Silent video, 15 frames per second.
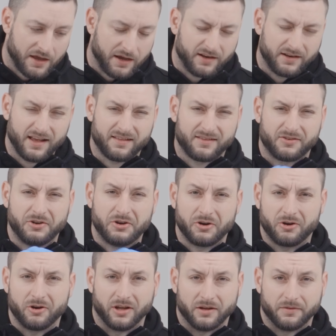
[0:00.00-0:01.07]
it gets
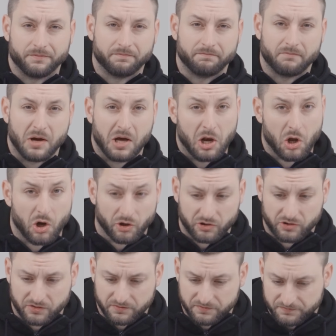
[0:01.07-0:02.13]
dirty a
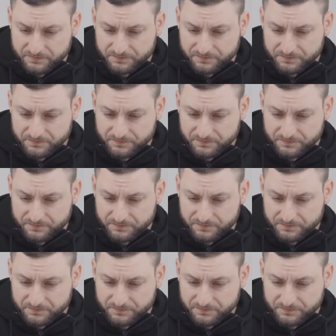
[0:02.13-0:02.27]
lot.